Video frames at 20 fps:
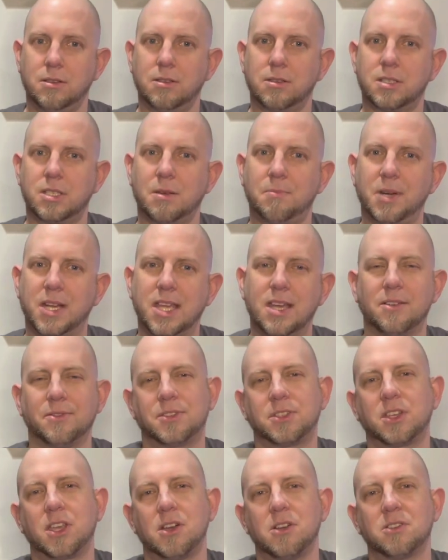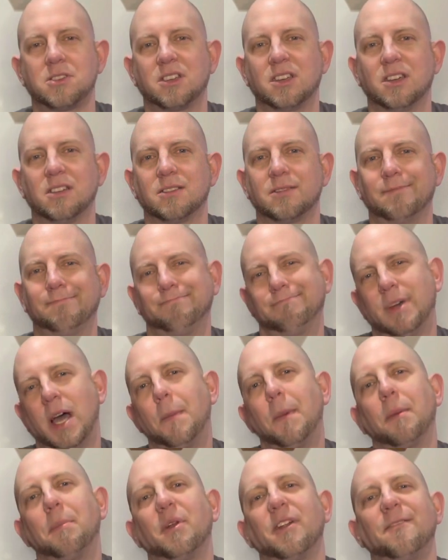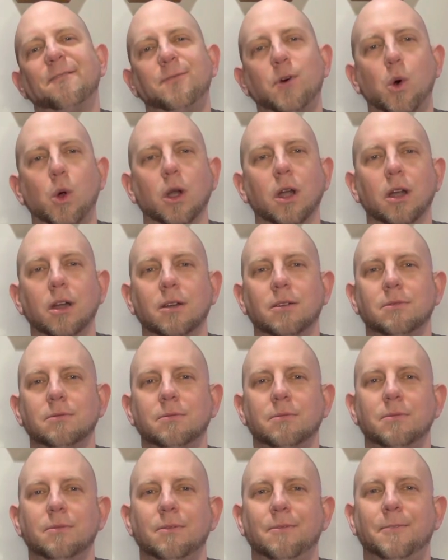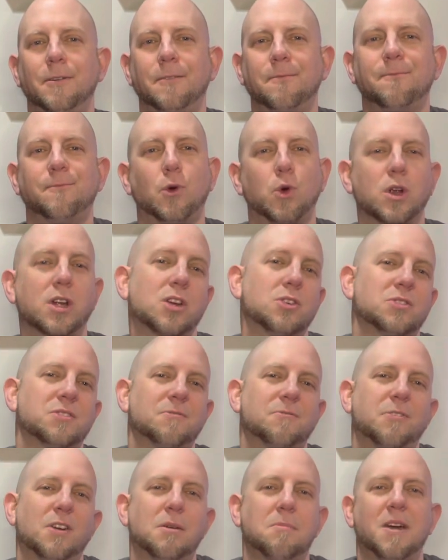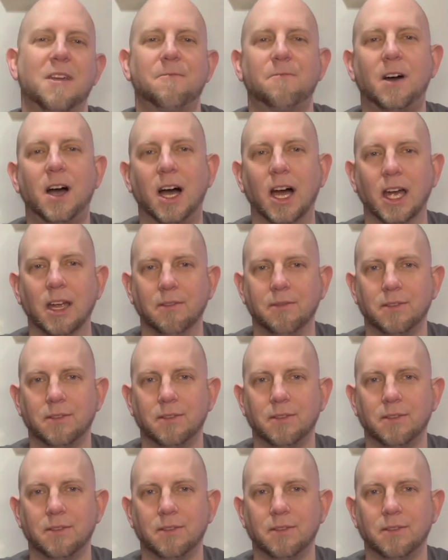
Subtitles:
Somebody else goes, I'm going to put a 4. Their 4 goes in front of my 5.